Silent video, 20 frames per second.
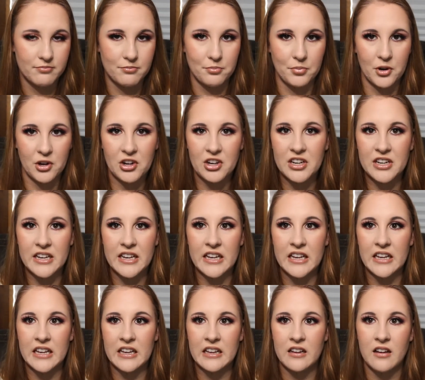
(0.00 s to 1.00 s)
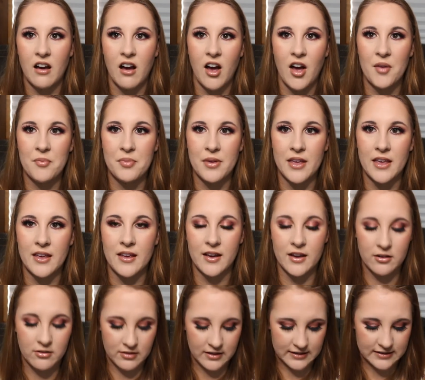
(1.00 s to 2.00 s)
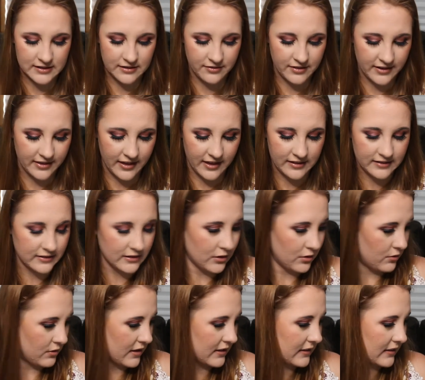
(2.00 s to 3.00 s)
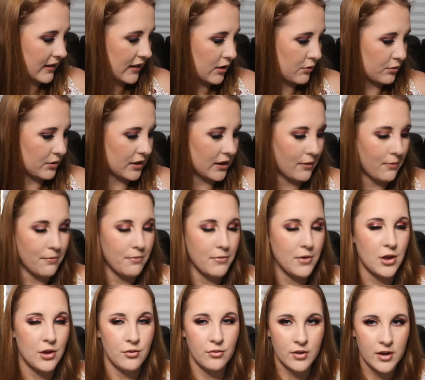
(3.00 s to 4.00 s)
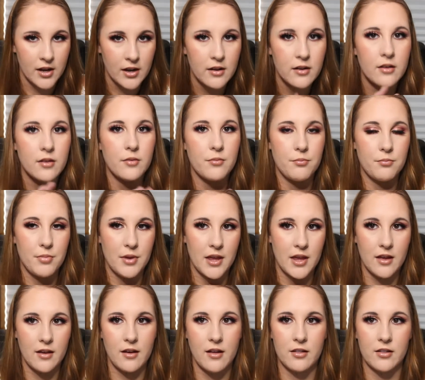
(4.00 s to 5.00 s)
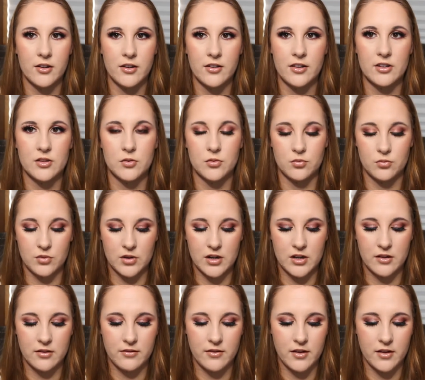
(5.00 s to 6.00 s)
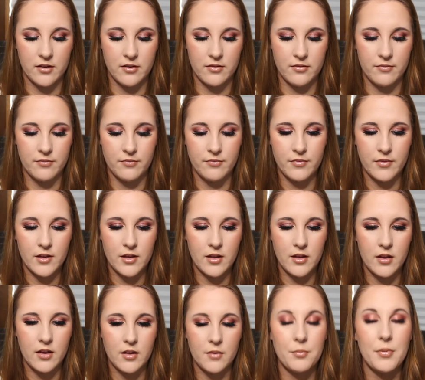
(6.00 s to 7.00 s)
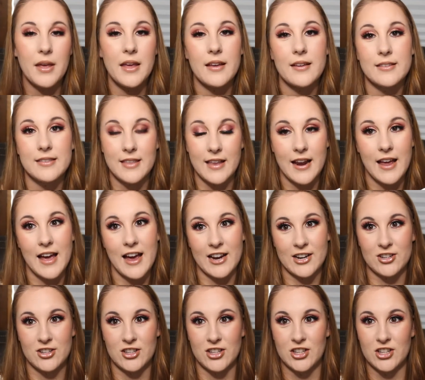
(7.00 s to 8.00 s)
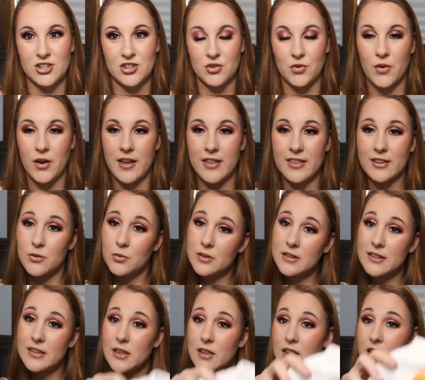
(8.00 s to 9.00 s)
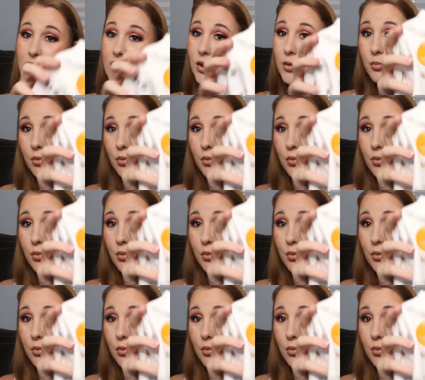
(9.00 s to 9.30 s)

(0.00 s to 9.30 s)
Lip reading: burgundy, hot pink. I don't like stuff like that. So that's like a really muted pink color. That's one of the pinks that I actually enjoy. This was in the little